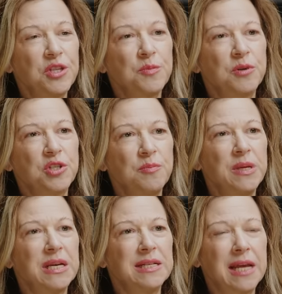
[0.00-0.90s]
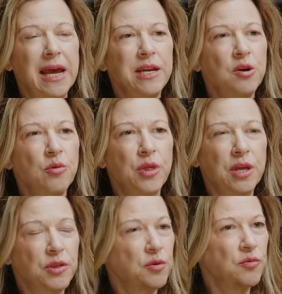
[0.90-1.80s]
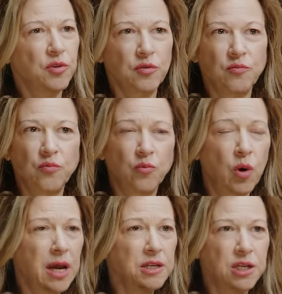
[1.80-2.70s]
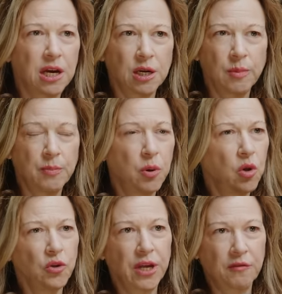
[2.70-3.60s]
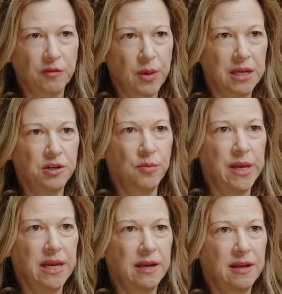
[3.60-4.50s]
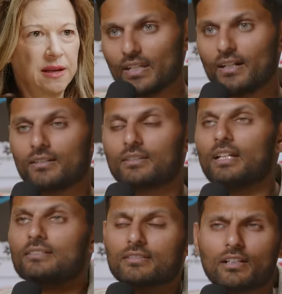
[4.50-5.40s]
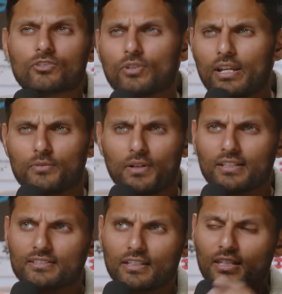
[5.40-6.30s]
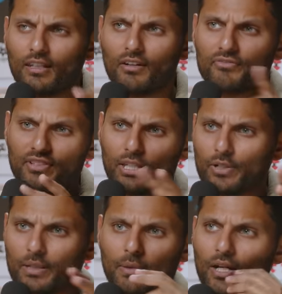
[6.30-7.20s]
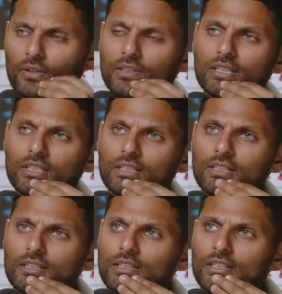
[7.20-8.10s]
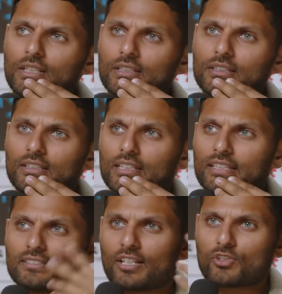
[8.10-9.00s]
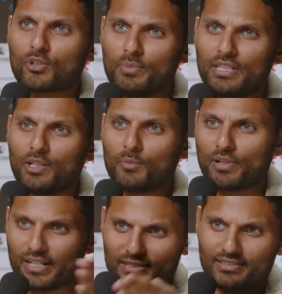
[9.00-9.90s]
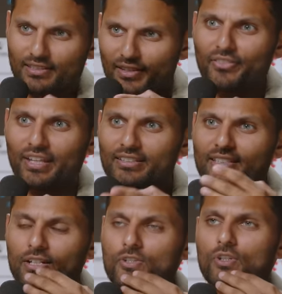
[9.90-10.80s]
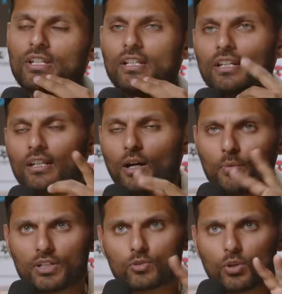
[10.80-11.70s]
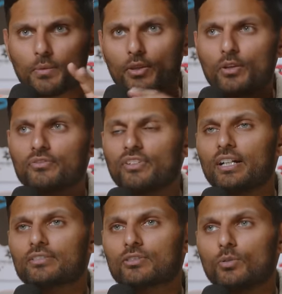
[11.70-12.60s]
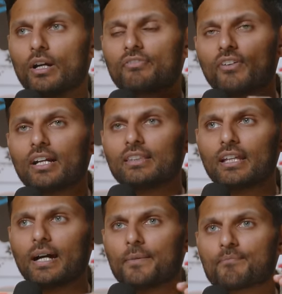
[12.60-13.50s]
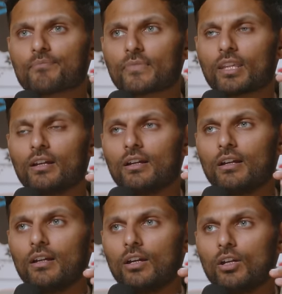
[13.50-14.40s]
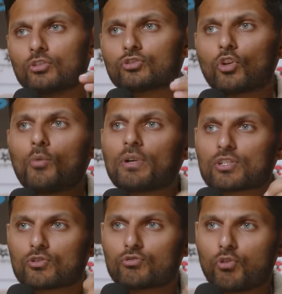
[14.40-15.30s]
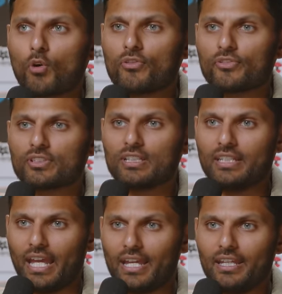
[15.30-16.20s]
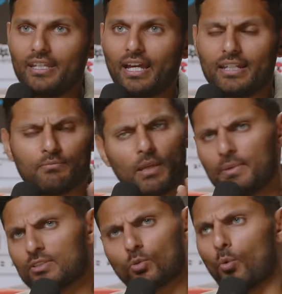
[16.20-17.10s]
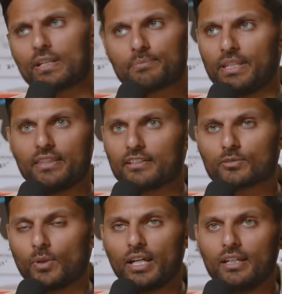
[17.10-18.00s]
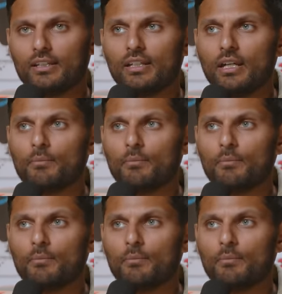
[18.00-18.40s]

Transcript: with this person because I know that the, the rug is not going to be pulled out from under me. Yeah, that's such great advice. I love hearing about the things that should be deal breakers and the things that shouldn't. And I want to talk about those first two. I find that so much growth today, and maybe it's always been this way,